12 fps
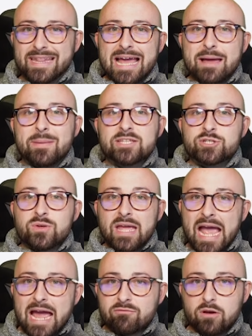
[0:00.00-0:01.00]
And that means you
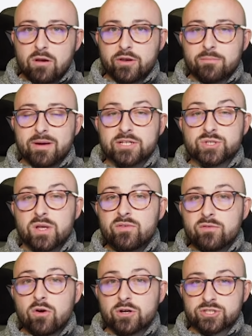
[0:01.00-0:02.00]
can rely on your bench. So
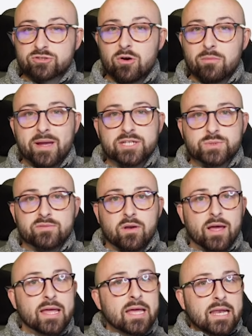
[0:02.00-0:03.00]
if you've got a strong bench with
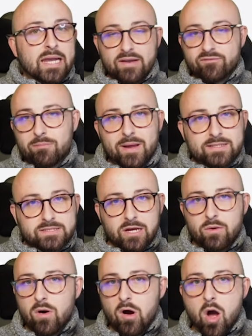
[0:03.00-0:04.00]
like
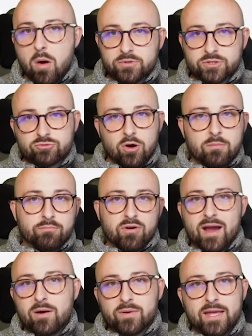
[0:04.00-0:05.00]
Livramento, Armstrong,
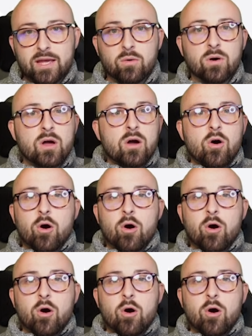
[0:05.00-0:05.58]
Brownhill,